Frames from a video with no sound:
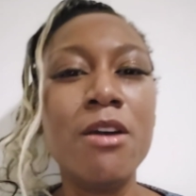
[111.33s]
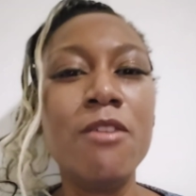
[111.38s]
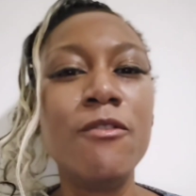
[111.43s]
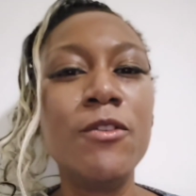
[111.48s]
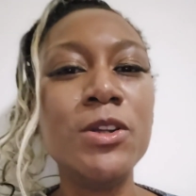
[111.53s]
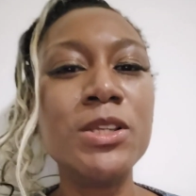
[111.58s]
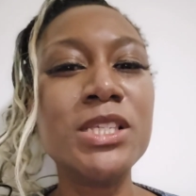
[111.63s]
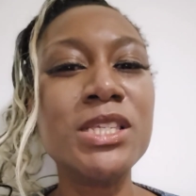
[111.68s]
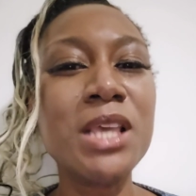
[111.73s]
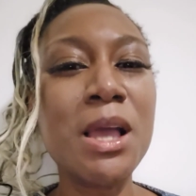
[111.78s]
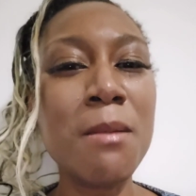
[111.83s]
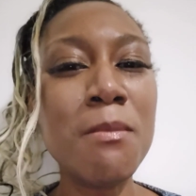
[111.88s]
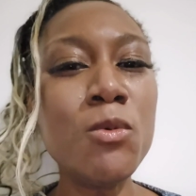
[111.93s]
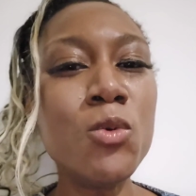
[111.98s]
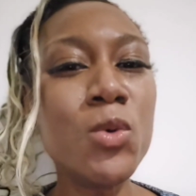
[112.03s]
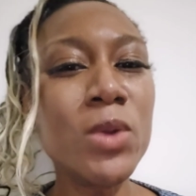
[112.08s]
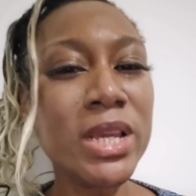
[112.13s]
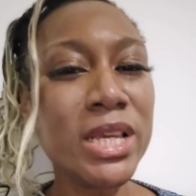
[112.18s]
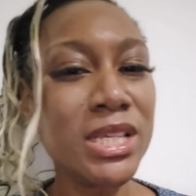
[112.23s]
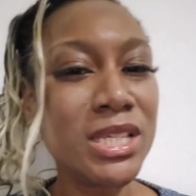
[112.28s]
For
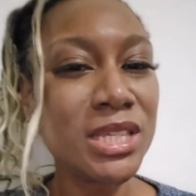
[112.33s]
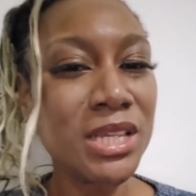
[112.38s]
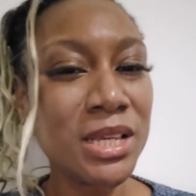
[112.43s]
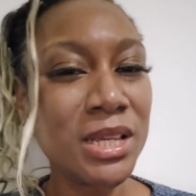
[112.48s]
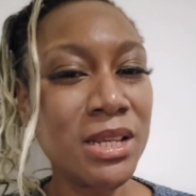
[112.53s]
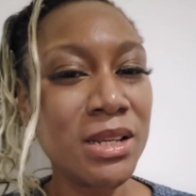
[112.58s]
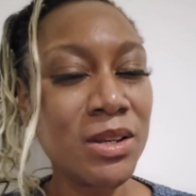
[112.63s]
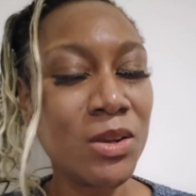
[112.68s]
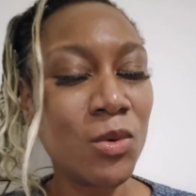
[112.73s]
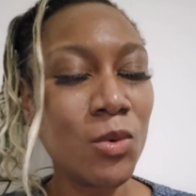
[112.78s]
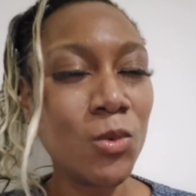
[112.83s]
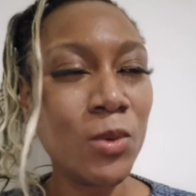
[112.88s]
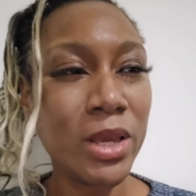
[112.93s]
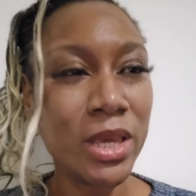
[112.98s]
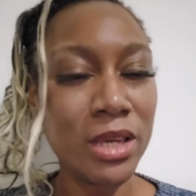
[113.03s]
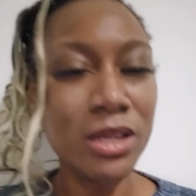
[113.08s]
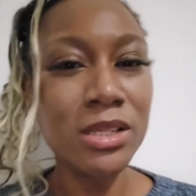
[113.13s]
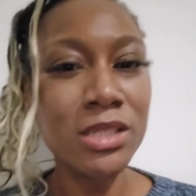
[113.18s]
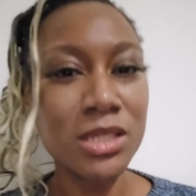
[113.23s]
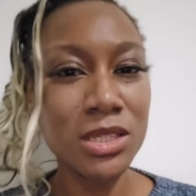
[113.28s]
some reason,
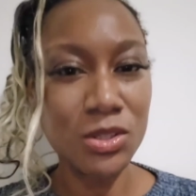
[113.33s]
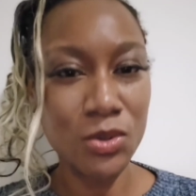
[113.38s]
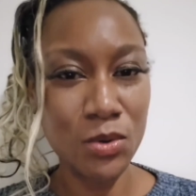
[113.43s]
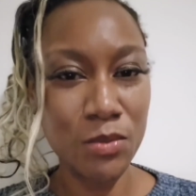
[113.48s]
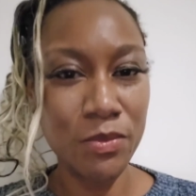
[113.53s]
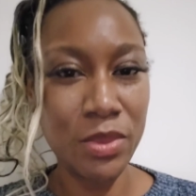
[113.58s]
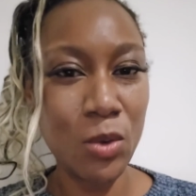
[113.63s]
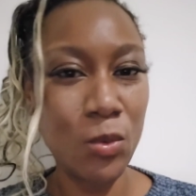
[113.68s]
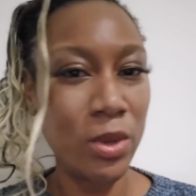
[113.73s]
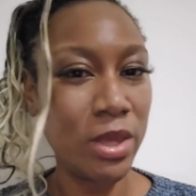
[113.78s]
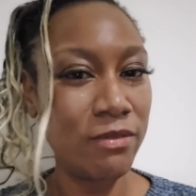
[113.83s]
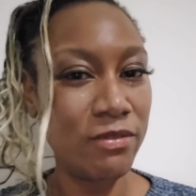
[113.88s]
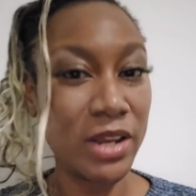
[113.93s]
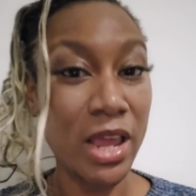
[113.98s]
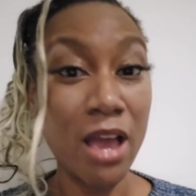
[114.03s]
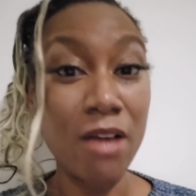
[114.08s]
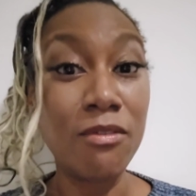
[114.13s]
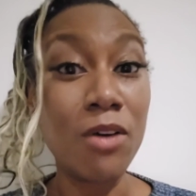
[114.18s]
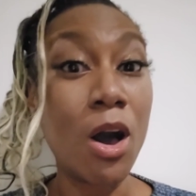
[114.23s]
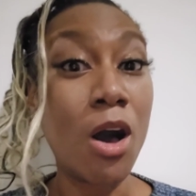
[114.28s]
we assume that we have to
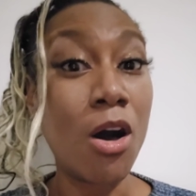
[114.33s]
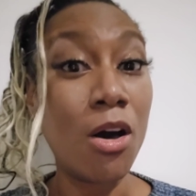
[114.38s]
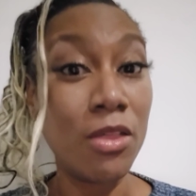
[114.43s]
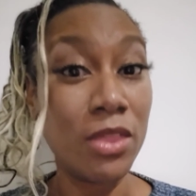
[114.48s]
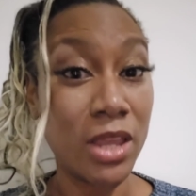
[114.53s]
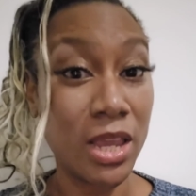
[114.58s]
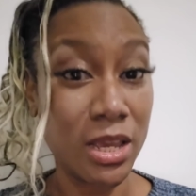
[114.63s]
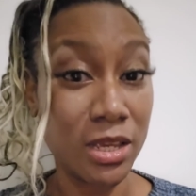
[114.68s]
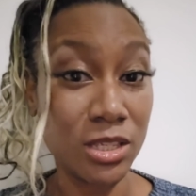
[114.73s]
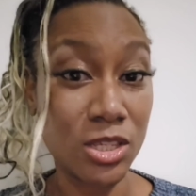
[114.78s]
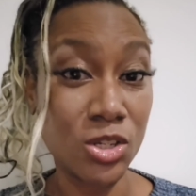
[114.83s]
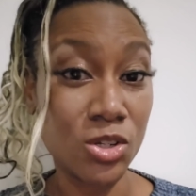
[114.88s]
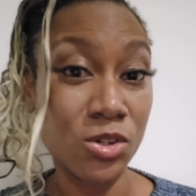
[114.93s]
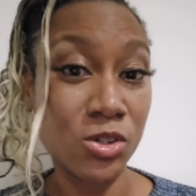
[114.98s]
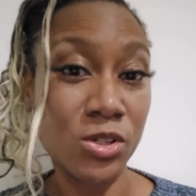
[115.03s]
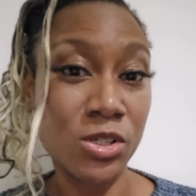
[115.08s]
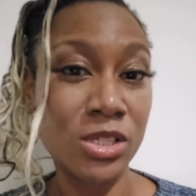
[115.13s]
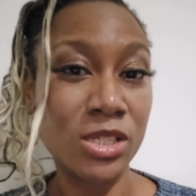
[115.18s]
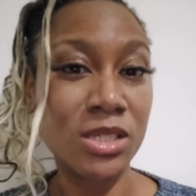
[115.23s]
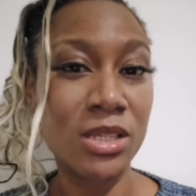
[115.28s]
have all the
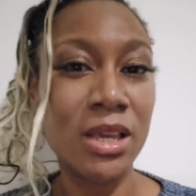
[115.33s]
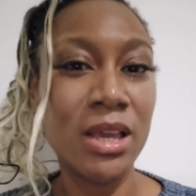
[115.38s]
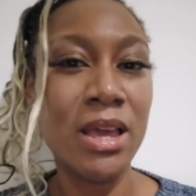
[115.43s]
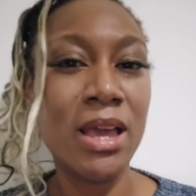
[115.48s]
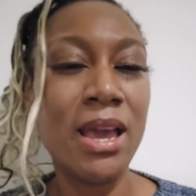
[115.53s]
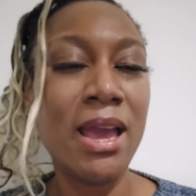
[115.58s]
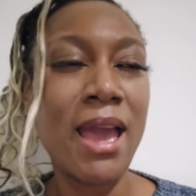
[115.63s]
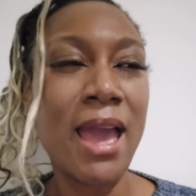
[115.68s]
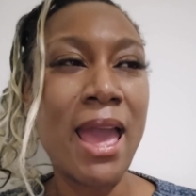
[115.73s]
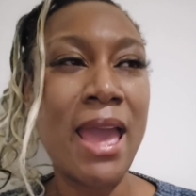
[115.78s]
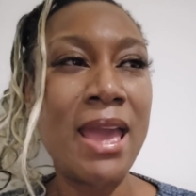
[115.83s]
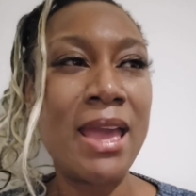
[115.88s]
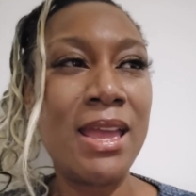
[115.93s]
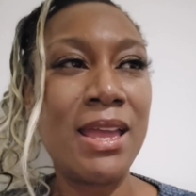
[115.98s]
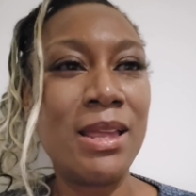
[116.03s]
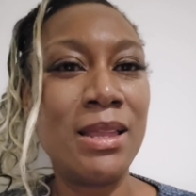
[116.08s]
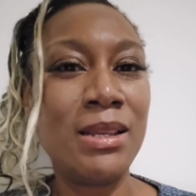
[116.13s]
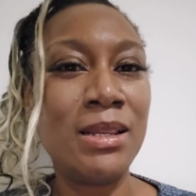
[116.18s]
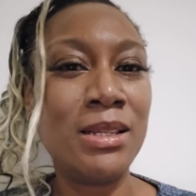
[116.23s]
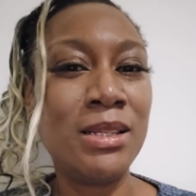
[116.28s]
answers.
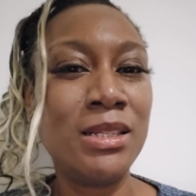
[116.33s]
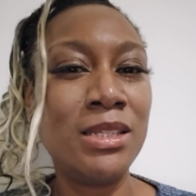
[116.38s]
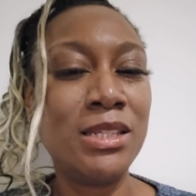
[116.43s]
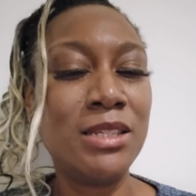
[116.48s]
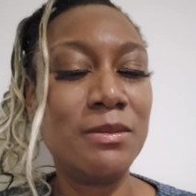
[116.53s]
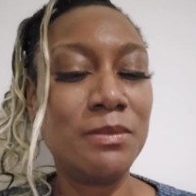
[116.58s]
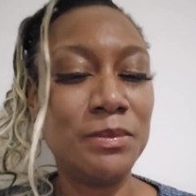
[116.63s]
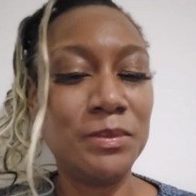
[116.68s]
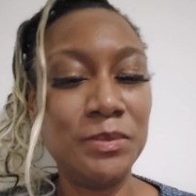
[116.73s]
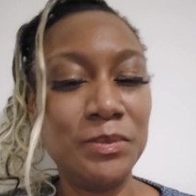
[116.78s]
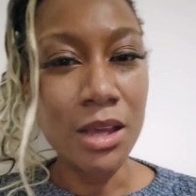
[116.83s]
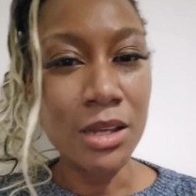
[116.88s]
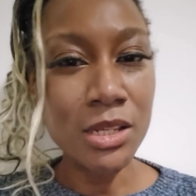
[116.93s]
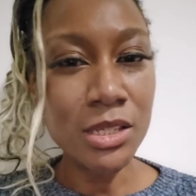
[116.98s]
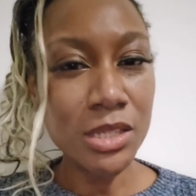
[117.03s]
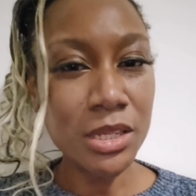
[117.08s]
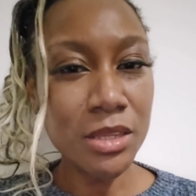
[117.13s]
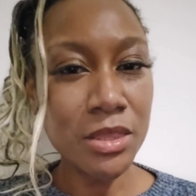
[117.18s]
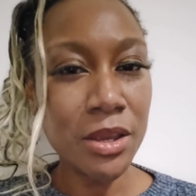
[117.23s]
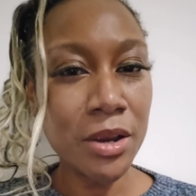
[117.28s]
And
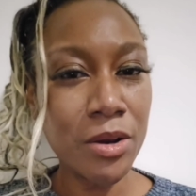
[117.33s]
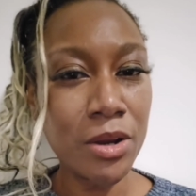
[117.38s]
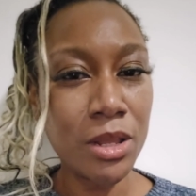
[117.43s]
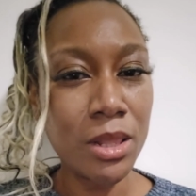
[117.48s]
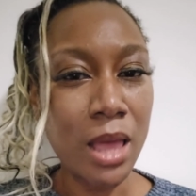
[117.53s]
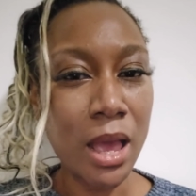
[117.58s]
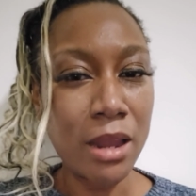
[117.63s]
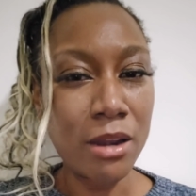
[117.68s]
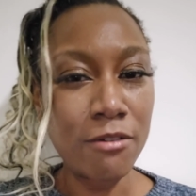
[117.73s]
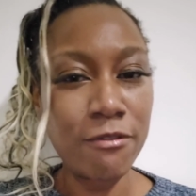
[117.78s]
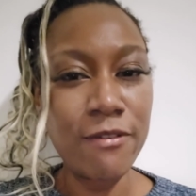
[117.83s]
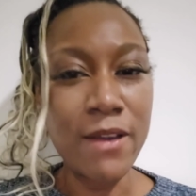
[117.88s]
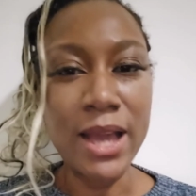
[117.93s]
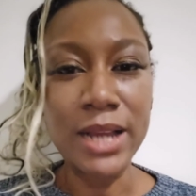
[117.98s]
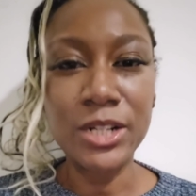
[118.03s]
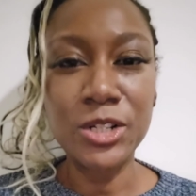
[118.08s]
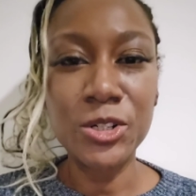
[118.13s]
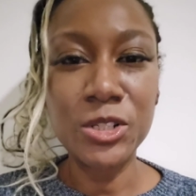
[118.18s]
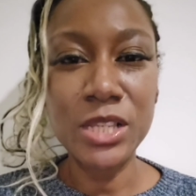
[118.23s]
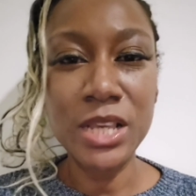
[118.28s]
honestly, there are a lot of
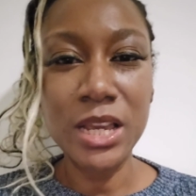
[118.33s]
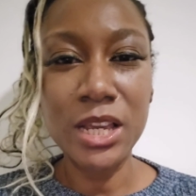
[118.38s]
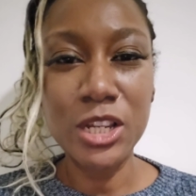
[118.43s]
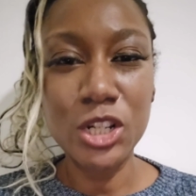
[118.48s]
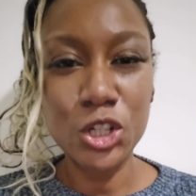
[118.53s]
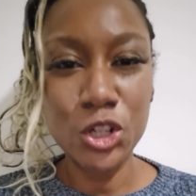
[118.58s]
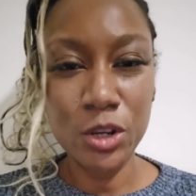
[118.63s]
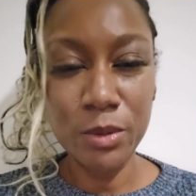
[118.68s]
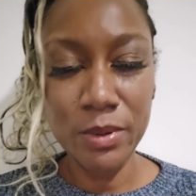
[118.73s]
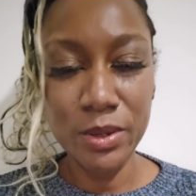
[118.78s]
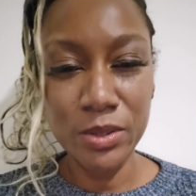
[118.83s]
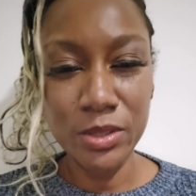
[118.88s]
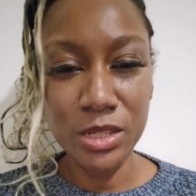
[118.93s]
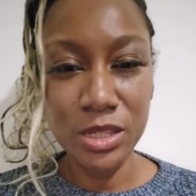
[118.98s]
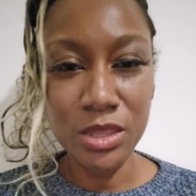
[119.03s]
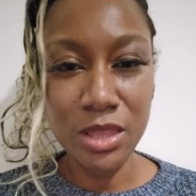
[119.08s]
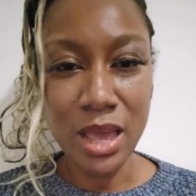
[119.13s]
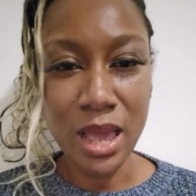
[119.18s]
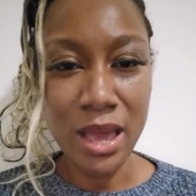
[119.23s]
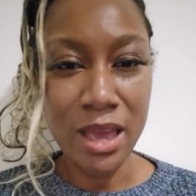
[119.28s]
factors that contribute
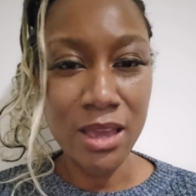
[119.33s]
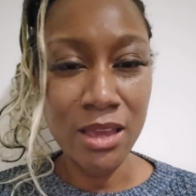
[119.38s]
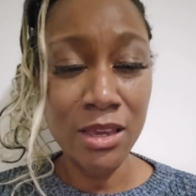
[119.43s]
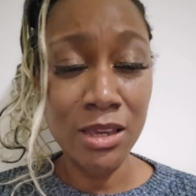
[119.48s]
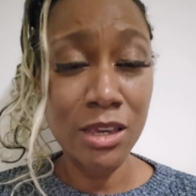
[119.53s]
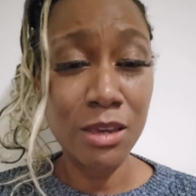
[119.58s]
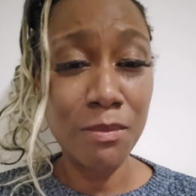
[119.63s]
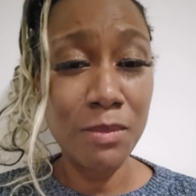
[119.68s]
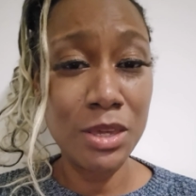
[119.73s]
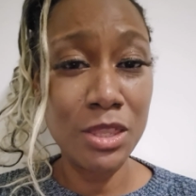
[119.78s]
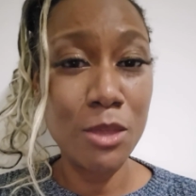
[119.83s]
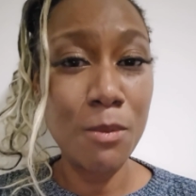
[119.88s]
to that. It could be